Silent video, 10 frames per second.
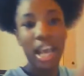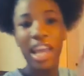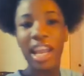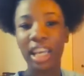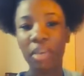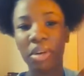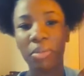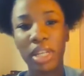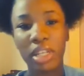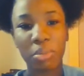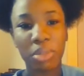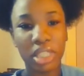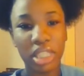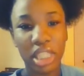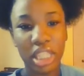And I keep all my little
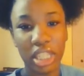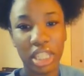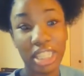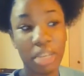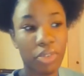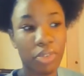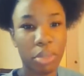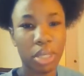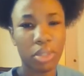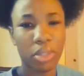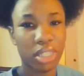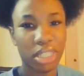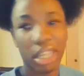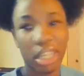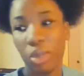books in here, except for the big one, because
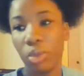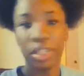you can't hold it